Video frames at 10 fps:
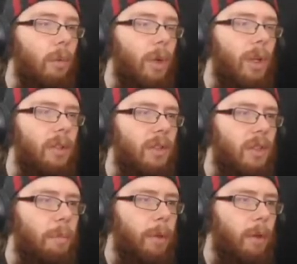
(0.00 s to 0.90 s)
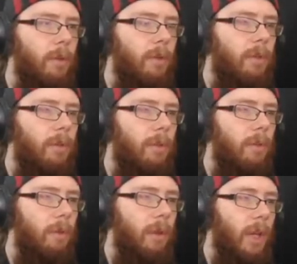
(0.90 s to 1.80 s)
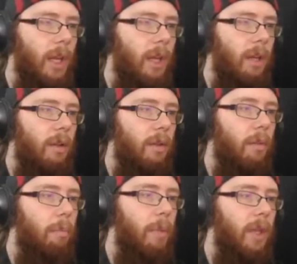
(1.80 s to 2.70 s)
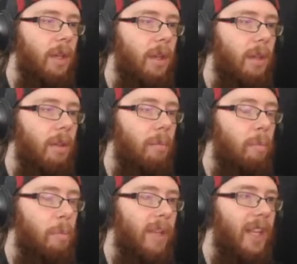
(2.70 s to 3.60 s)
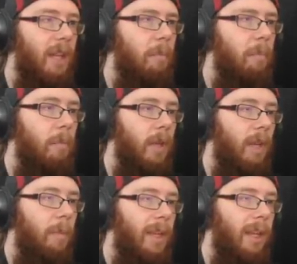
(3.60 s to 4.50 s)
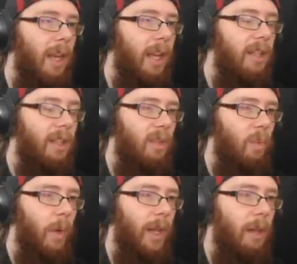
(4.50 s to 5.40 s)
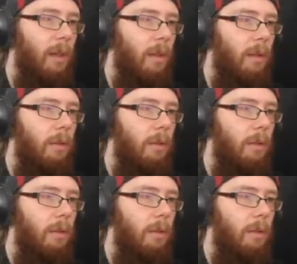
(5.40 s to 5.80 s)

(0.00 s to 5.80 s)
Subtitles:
Isn't supposed to, like, the beacon beam emit light as well?